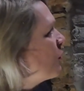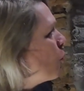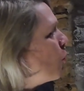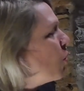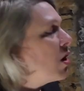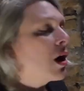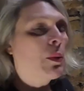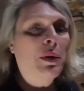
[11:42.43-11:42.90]

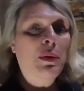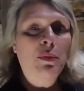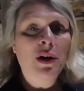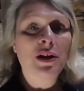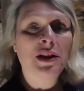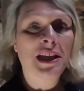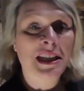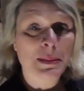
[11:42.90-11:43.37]
work we
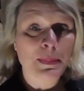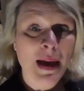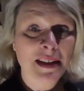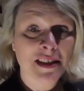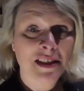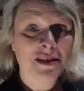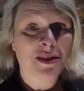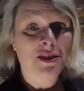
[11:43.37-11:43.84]
weren't
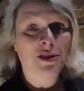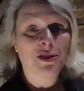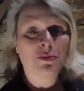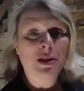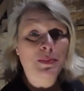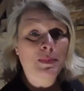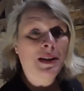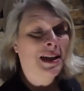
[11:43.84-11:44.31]
expecting to do.
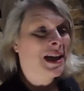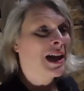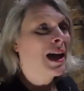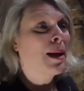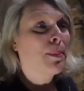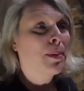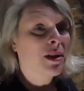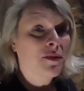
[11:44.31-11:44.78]
We spent a
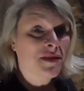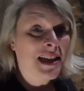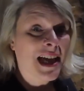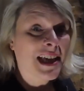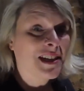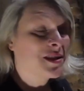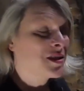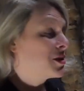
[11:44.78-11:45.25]
couple of
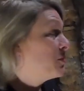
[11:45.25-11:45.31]
days